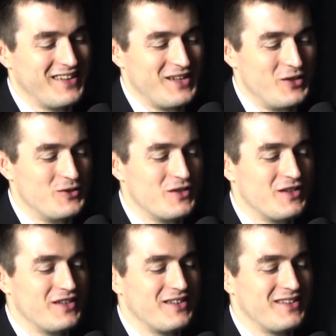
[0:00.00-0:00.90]

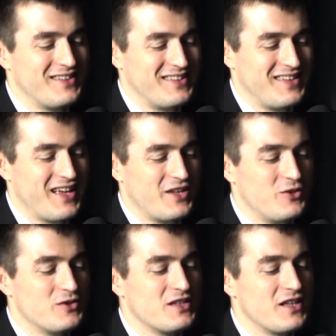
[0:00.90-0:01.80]
productivity. You, yeah,
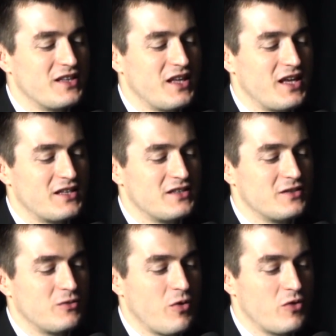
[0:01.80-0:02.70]
you said that
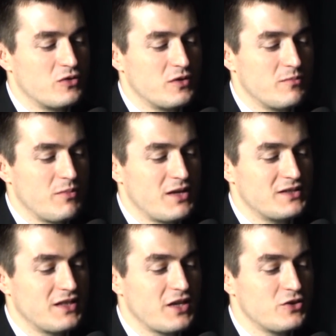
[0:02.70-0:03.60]
quote. My
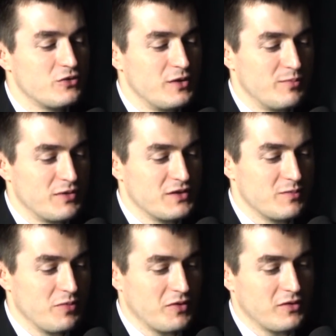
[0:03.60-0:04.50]
scheduling
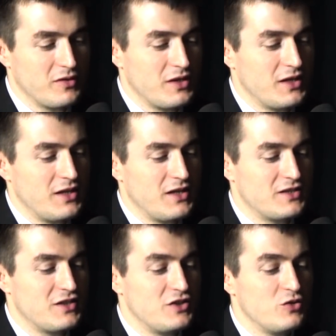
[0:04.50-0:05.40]
principle
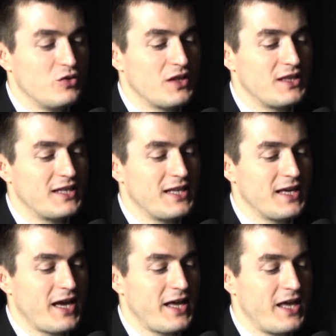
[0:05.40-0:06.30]
is to do the
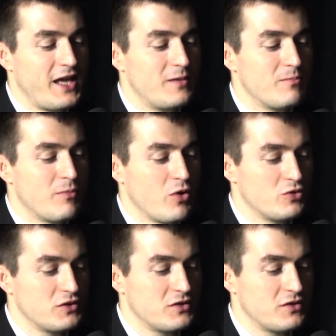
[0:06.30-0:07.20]
thing I hate
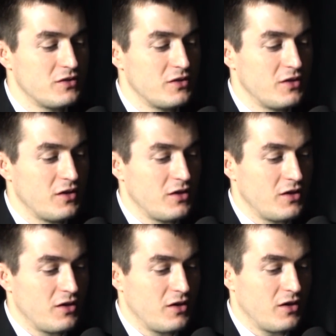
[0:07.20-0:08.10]
most
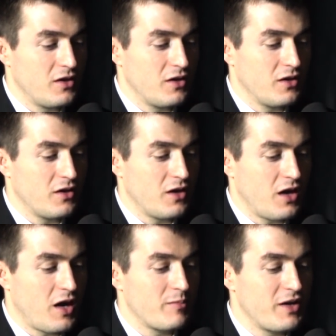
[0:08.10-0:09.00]
uh,
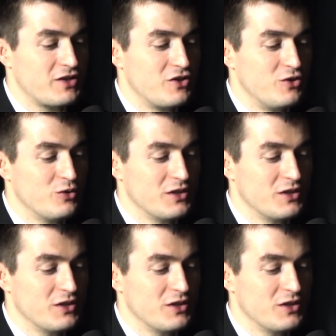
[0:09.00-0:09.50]
on my to do